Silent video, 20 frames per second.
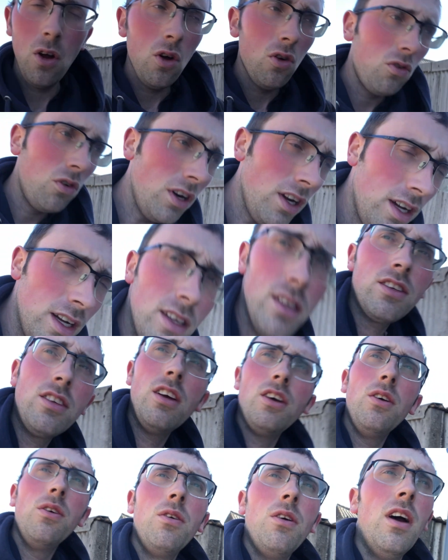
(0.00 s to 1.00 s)
Right,
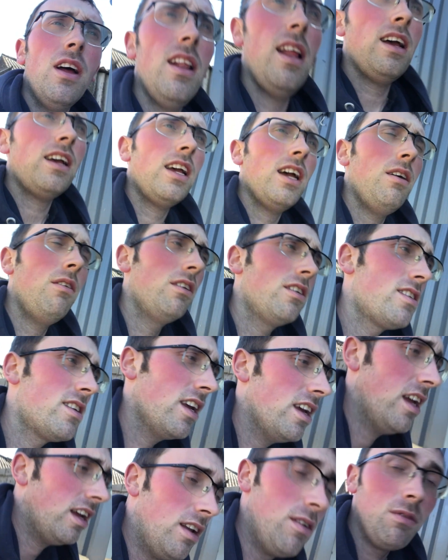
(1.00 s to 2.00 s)
so like I was
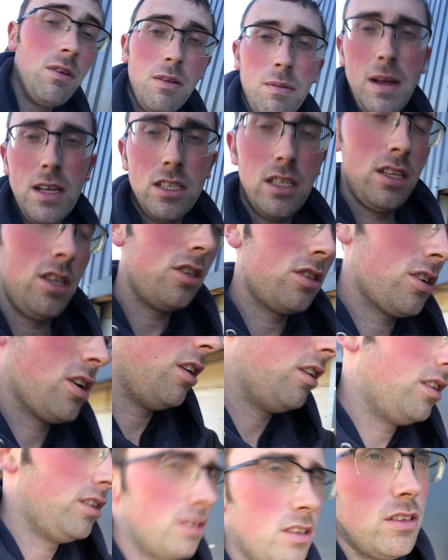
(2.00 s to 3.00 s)
saying, well, I'm actually just
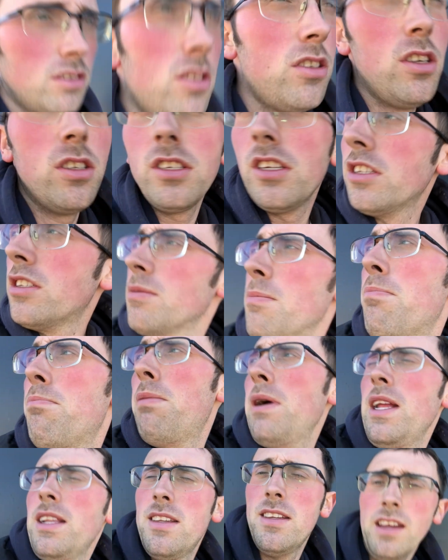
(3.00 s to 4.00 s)
sorting some
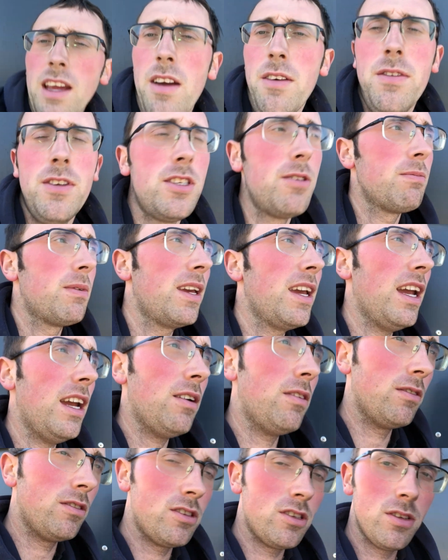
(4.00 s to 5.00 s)
peds out for some
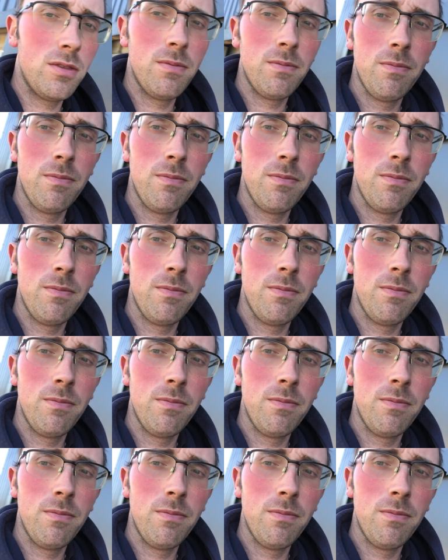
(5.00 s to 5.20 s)
cows.